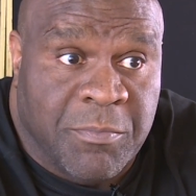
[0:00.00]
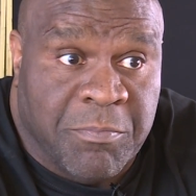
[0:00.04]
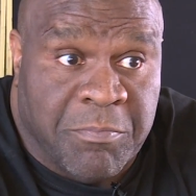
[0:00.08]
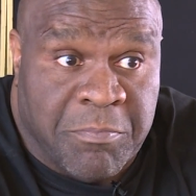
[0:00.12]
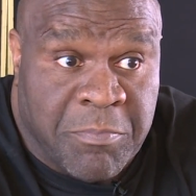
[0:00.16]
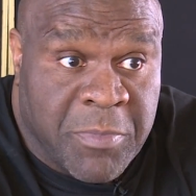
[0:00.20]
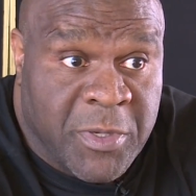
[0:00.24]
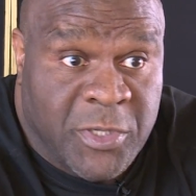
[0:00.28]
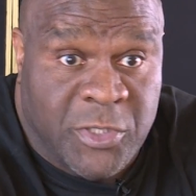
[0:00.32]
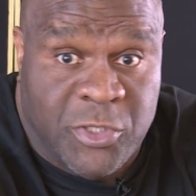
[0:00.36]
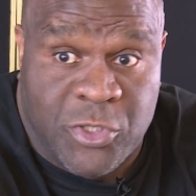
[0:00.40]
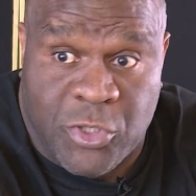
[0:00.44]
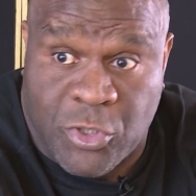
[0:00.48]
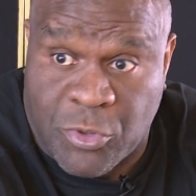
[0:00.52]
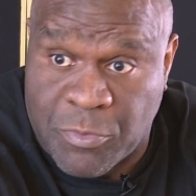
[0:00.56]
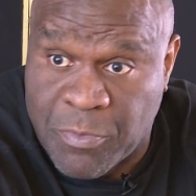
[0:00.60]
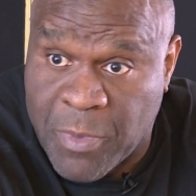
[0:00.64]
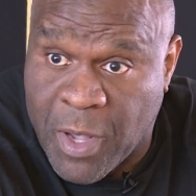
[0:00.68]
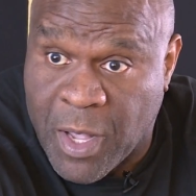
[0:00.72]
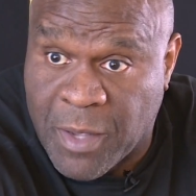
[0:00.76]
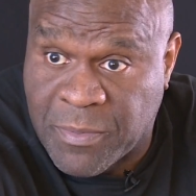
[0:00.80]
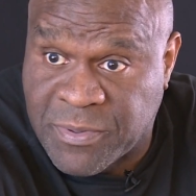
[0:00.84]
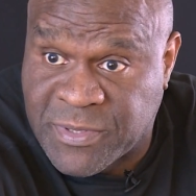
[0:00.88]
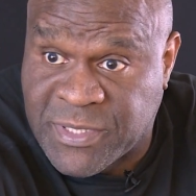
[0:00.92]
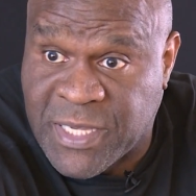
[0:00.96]
Mr.
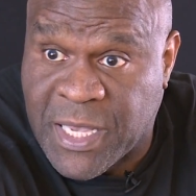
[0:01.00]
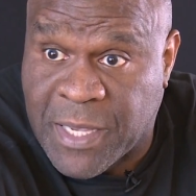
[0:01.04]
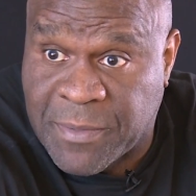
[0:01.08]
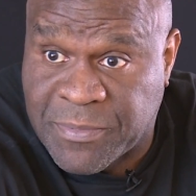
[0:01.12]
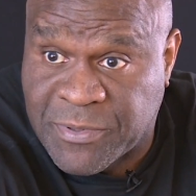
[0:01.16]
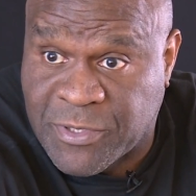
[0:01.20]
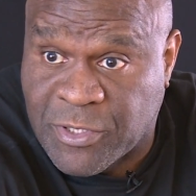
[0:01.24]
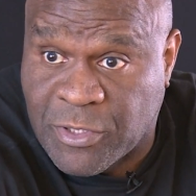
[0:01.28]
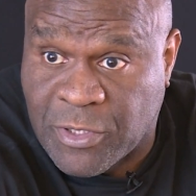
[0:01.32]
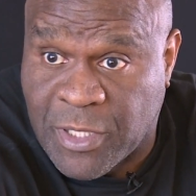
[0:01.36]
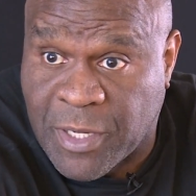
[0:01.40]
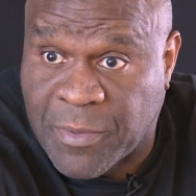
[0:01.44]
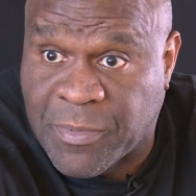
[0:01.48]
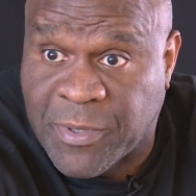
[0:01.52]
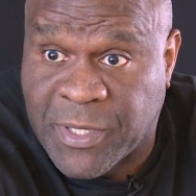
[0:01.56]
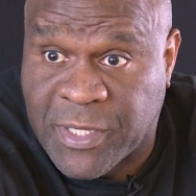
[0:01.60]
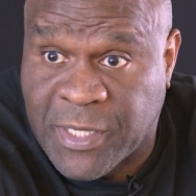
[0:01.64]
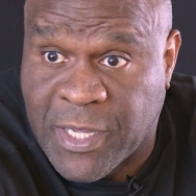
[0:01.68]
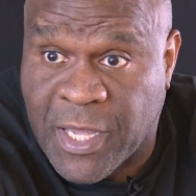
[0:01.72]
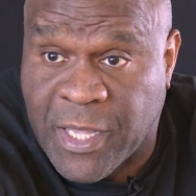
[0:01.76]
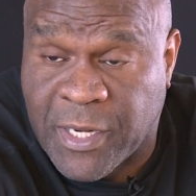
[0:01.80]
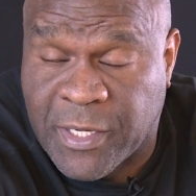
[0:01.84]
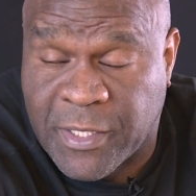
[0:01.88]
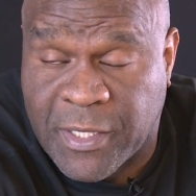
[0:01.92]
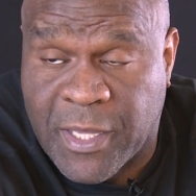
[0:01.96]
Bob Sapp, celebrity
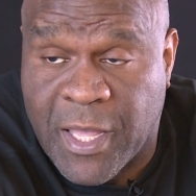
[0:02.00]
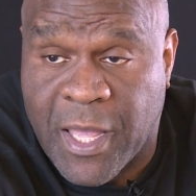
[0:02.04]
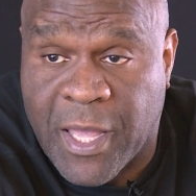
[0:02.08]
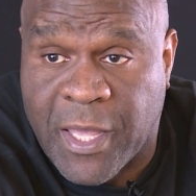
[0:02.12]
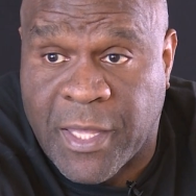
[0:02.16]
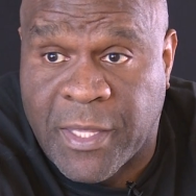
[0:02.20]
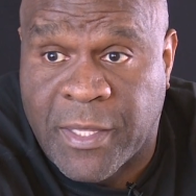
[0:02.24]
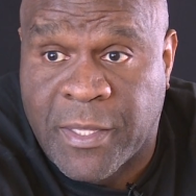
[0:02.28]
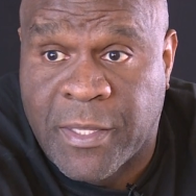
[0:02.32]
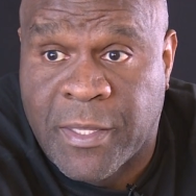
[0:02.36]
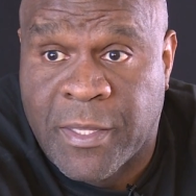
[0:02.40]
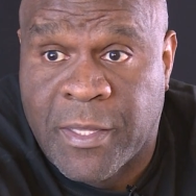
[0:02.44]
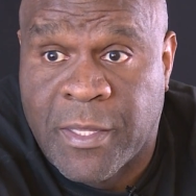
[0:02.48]
kind of guy.